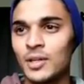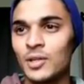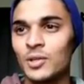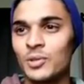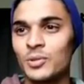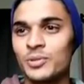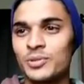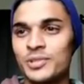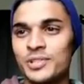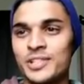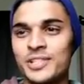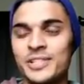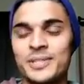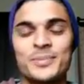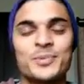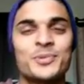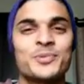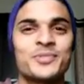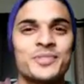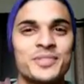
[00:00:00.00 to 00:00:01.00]
Oh, she
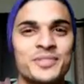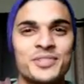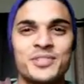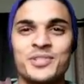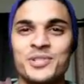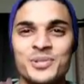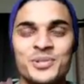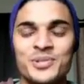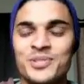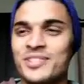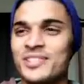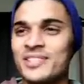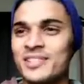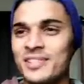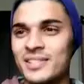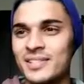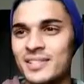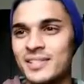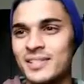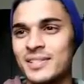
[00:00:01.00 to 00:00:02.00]
knows her shoes.
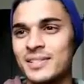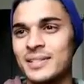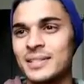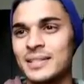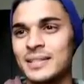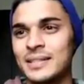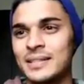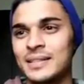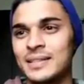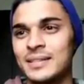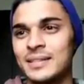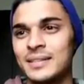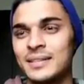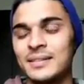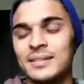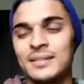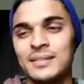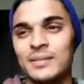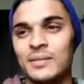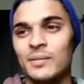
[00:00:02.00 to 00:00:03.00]

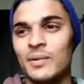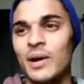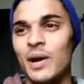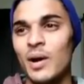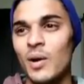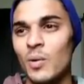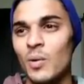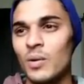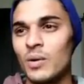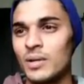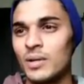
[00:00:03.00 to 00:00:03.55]
Wow.